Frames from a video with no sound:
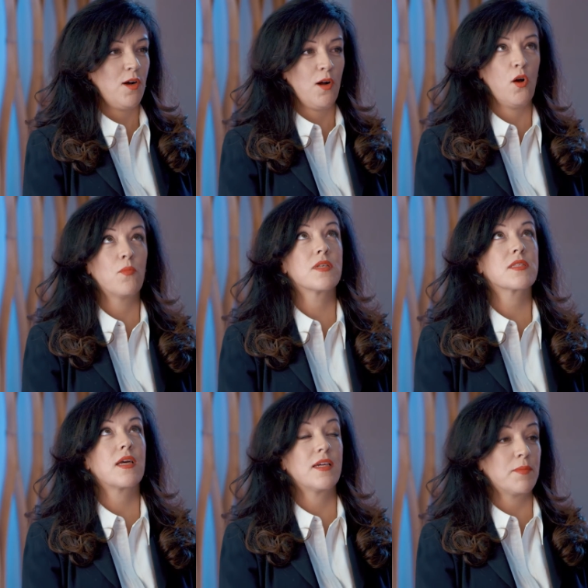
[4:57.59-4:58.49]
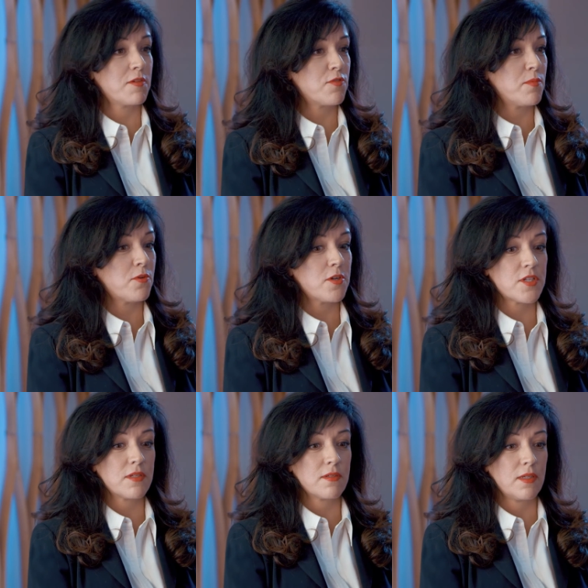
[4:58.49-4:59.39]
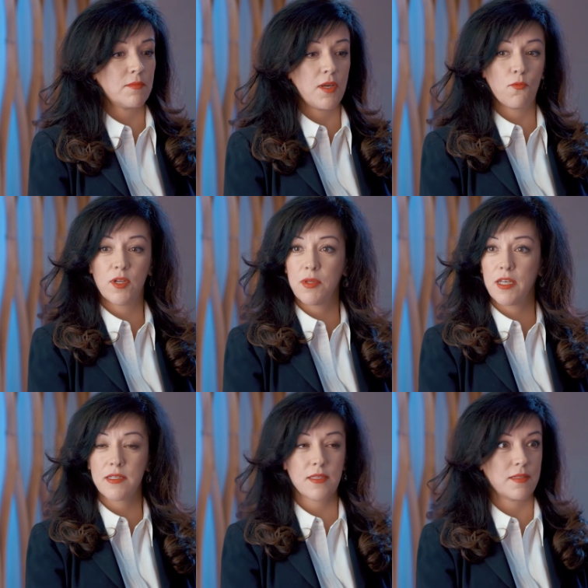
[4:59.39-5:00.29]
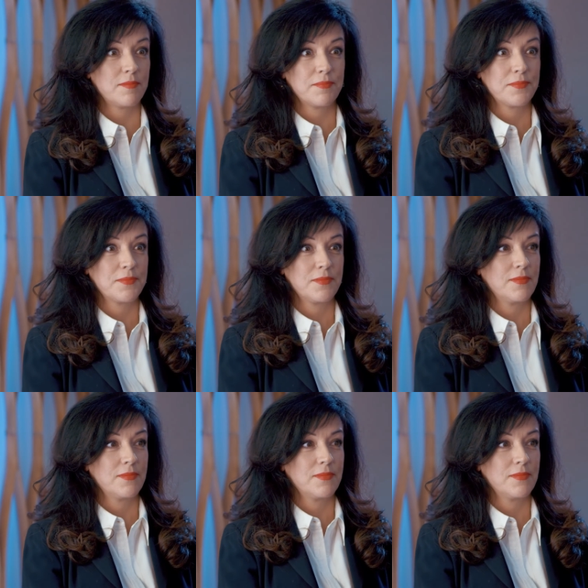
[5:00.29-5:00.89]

homeless guy on my front porch at one place. Oh, yeah,